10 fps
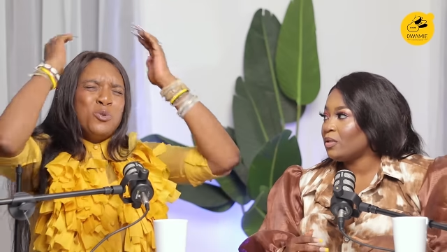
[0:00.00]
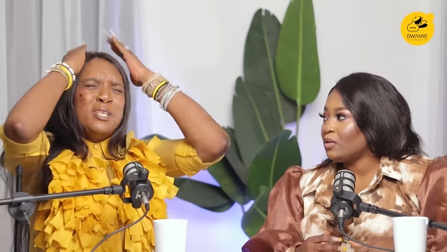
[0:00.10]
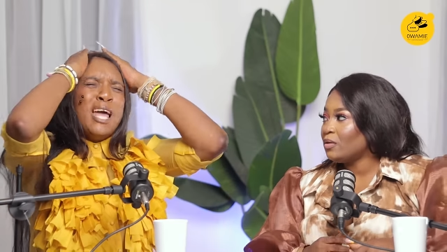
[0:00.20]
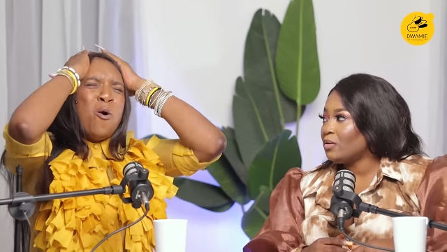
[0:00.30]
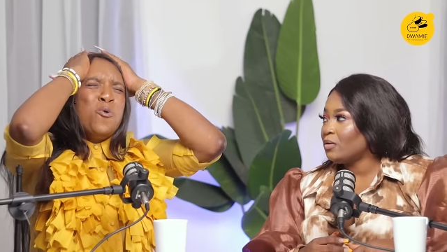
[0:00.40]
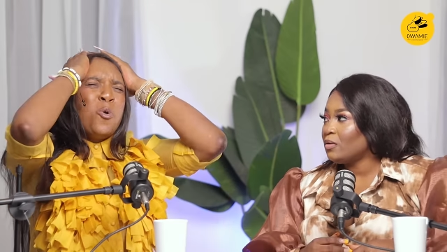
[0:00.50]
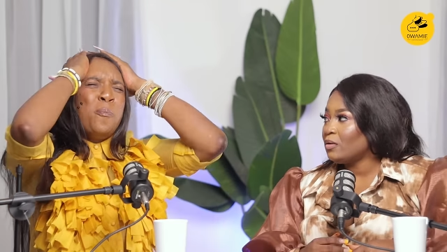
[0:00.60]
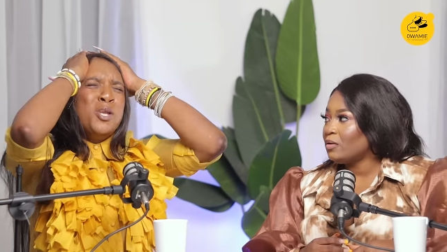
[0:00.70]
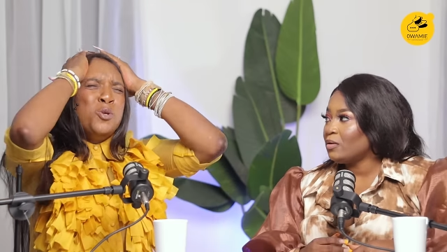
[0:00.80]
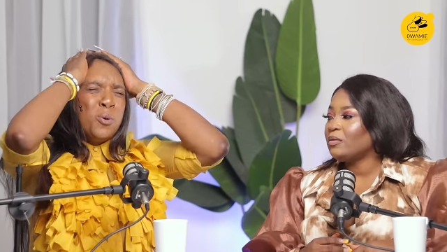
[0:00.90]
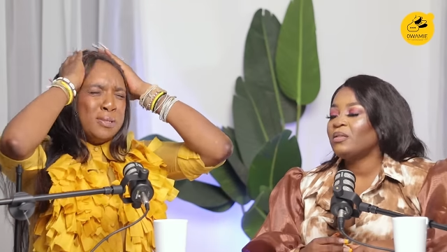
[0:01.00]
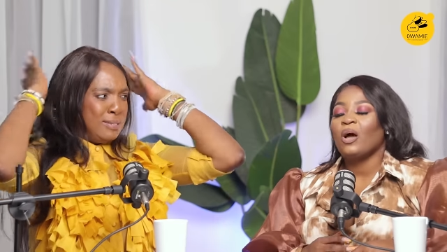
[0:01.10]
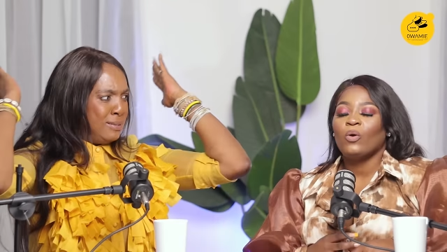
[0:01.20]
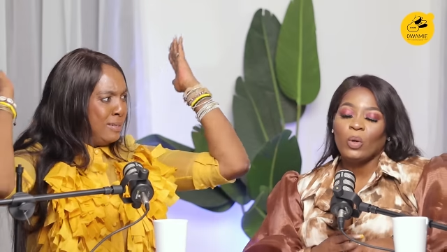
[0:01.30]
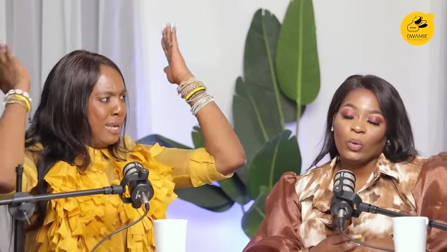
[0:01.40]
Speaker 1: to their own opinions.
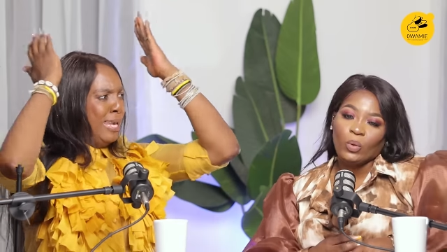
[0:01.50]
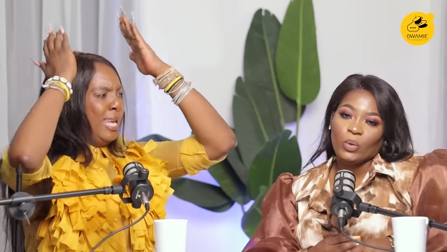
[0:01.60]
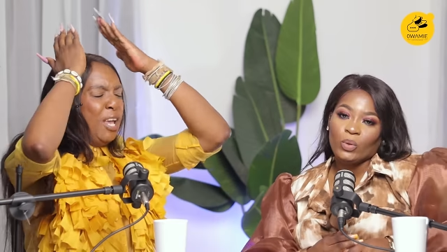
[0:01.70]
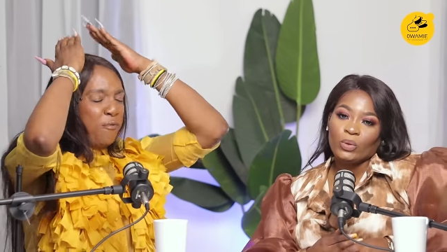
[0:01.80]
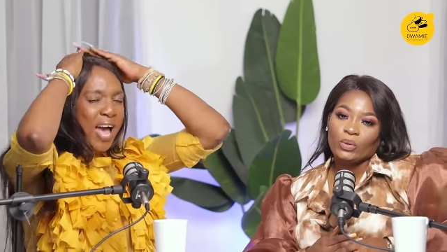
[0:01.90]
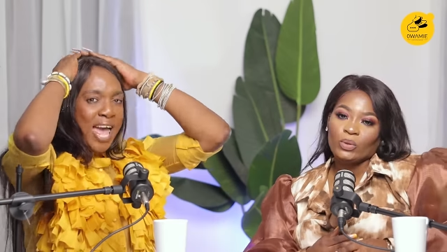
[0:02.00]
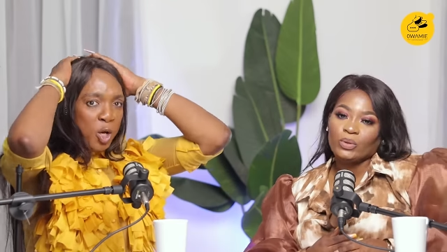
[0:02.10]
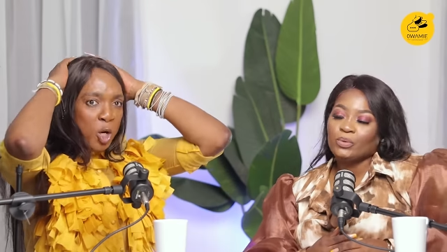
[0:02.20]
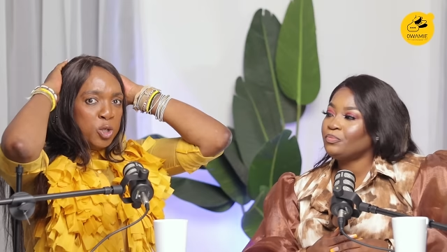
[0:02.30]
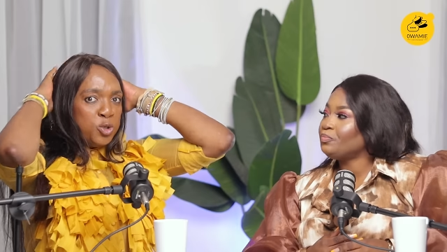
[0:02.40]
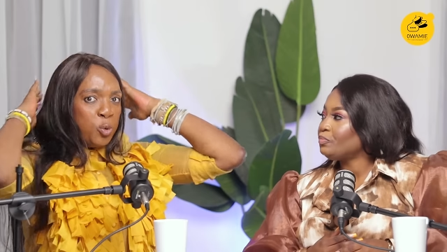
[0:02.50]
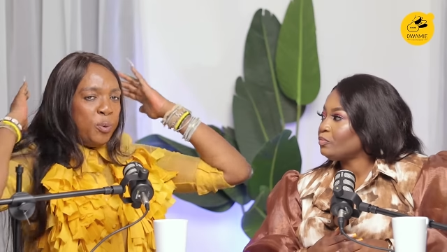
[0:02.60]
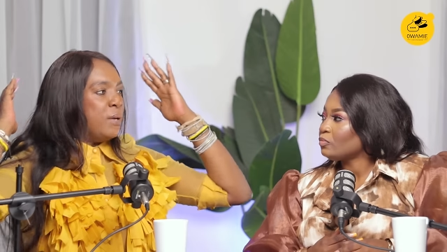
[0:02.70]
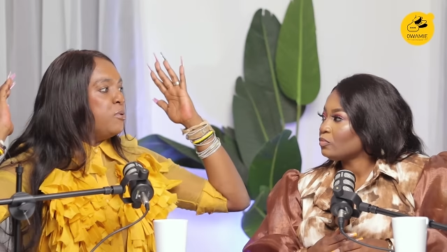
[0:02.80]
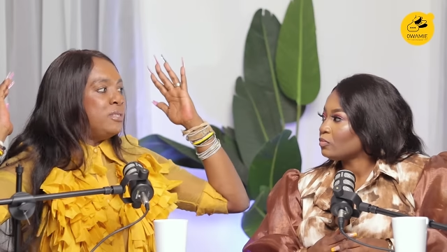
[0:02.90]
If I call you
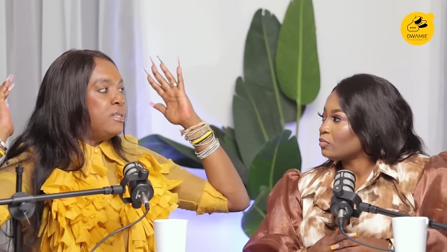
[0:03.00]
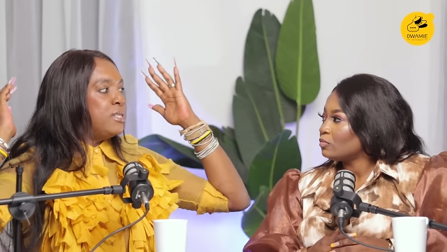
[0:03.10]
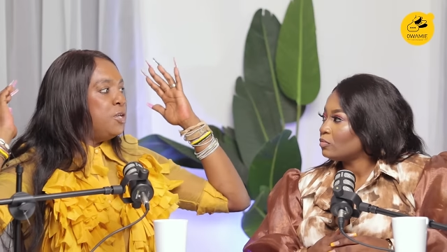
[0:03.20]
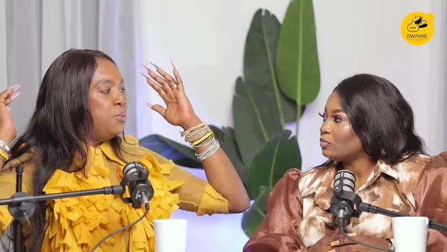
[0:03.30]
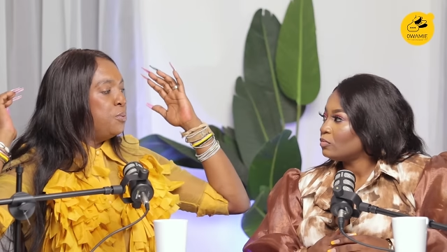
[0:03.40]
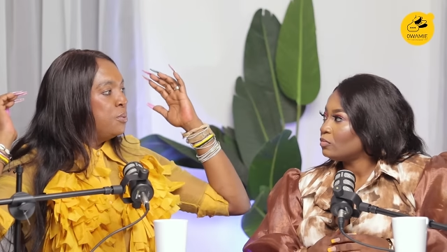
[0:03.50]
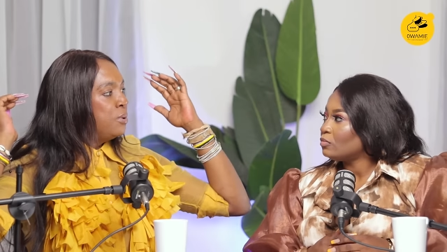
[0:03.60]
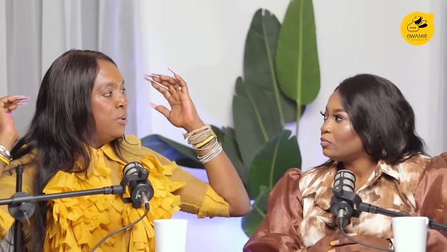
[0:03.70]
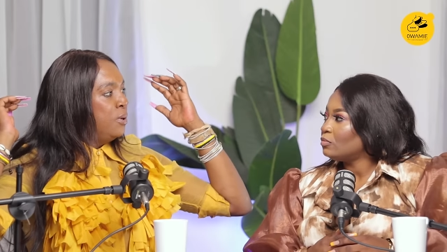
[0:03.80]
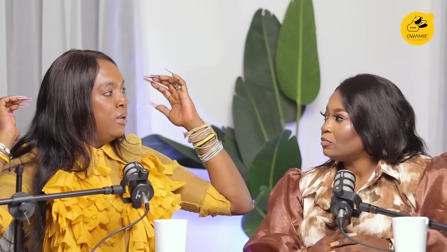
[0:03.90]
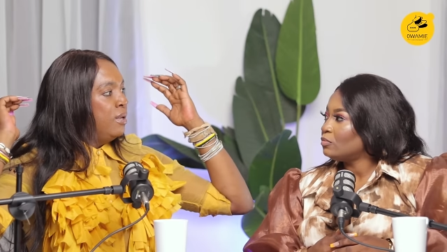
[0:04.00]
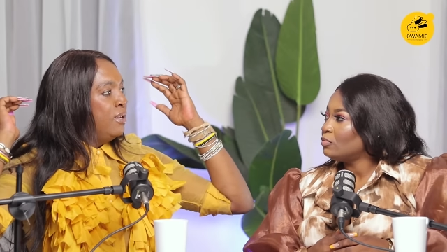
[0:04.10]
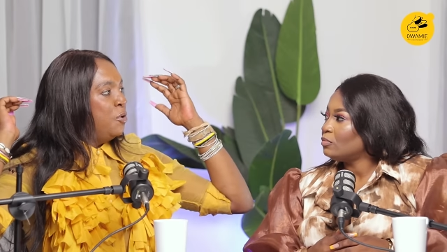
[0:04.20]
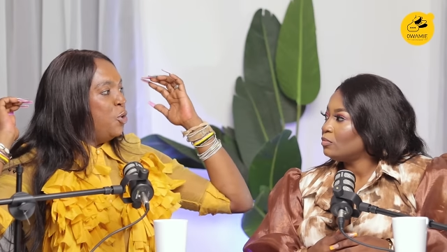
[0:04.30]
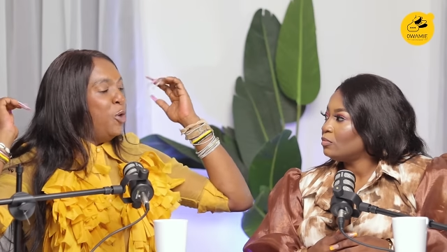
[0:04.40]
stupid, I'm not dissing you.
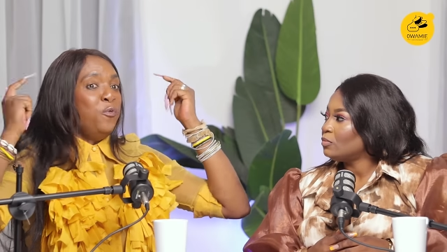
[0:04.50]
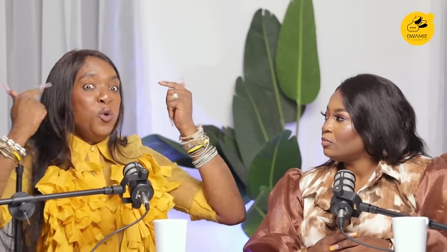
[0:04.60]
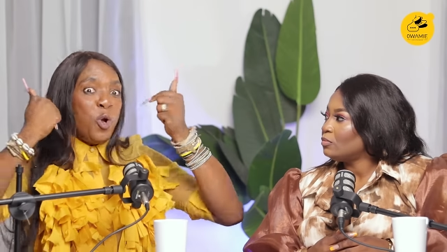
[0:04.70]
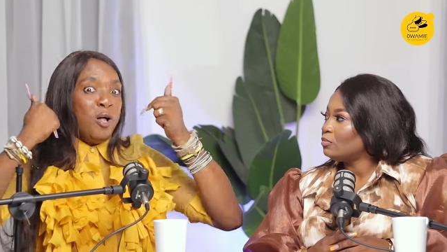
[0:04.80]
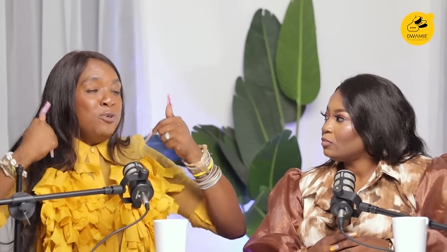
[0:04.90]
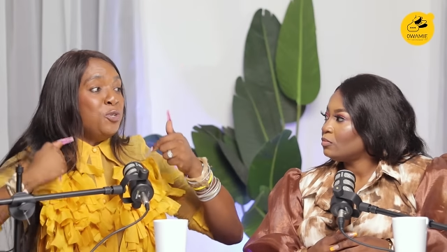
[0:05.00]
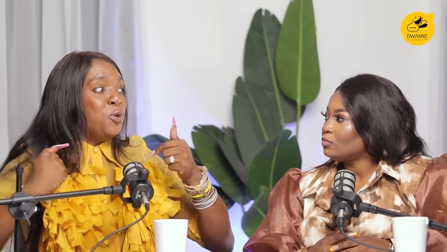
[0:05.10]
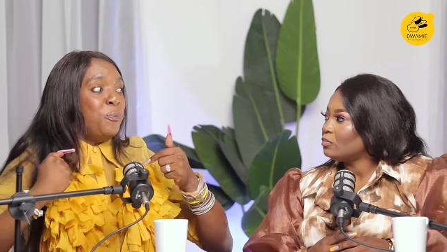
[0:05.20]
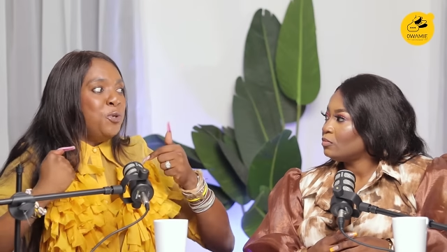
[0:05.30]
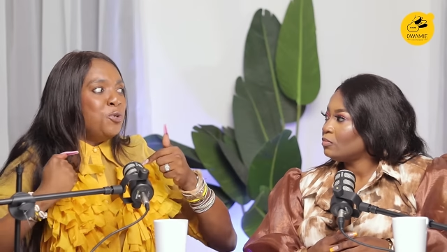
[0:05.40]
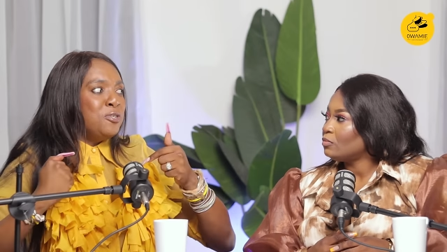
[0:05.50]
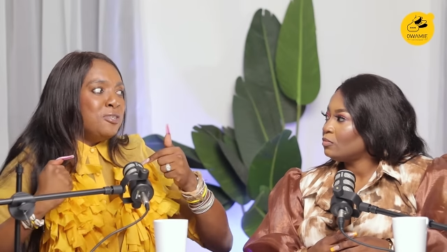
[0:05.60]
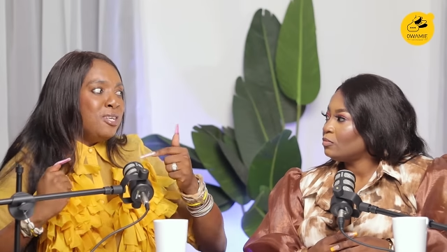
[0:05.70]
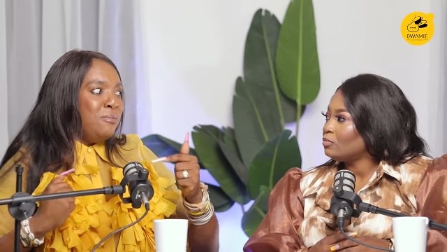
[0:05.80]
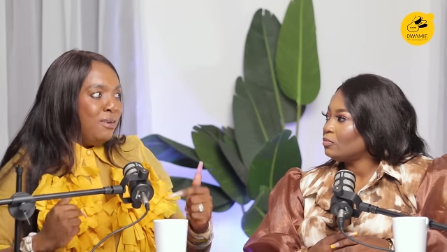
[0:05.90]
If you call me stupid, you're not
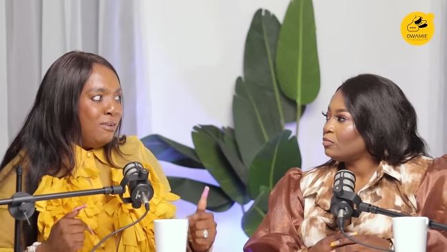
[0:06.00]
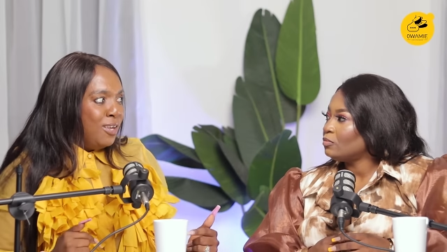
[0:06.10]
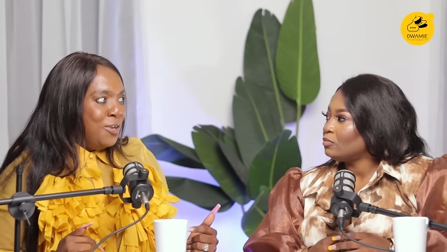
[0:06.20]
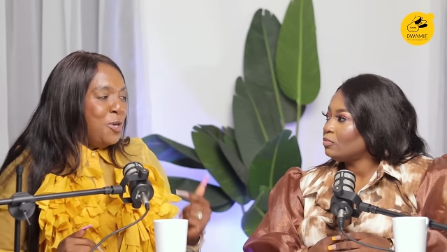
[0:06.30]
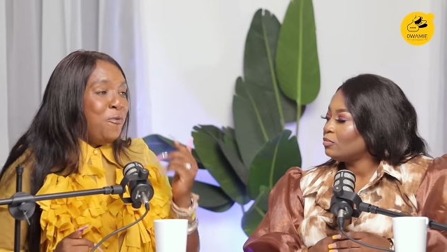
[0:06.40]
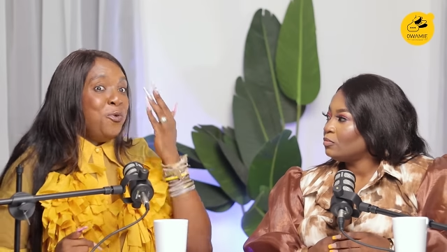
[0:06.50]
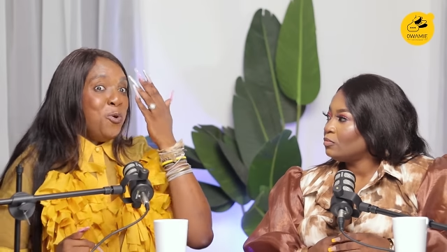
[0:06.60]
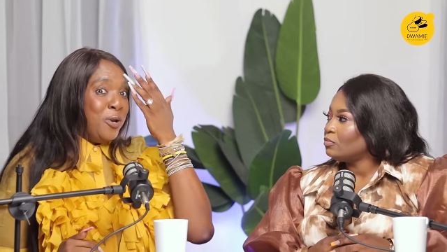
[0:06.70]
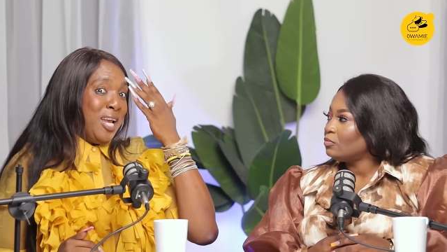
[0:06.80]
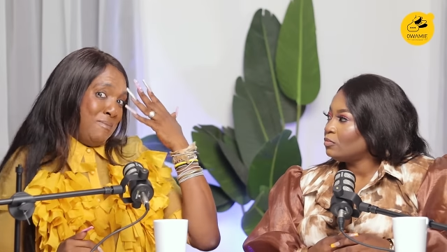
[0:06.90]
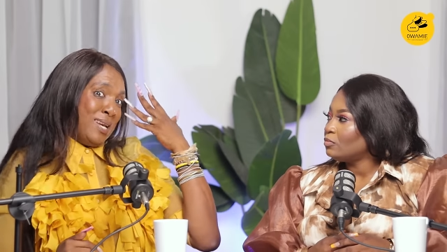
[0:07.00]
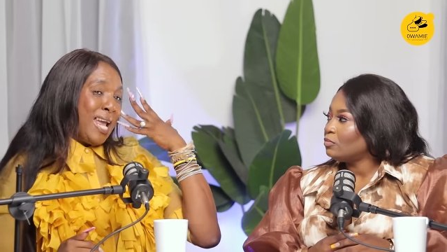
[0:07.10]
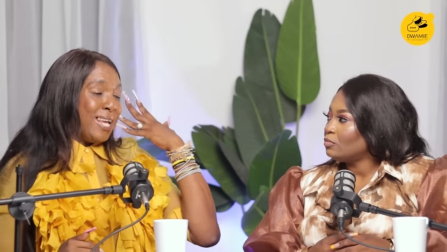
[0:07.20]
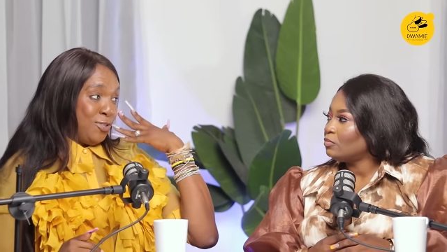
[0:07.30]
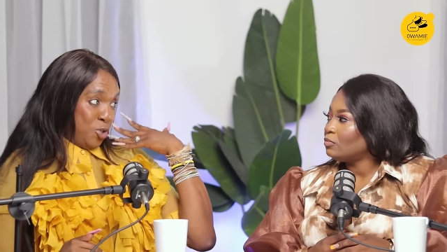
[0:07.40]
dissing me. If you look at me
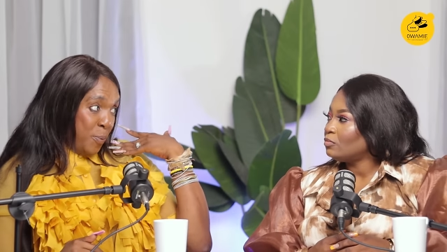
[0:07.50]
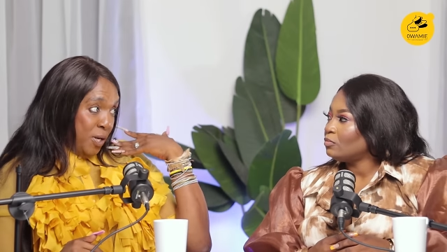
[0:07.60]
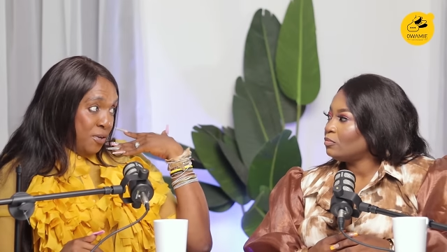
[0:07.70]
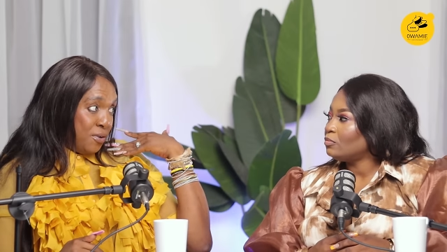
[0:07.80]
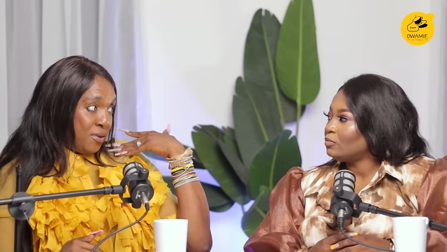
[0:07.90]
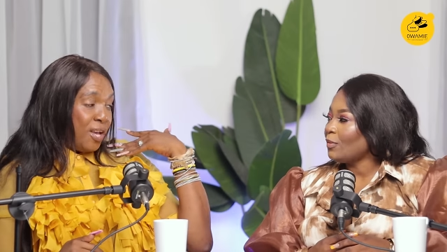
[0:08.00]
like a stupid...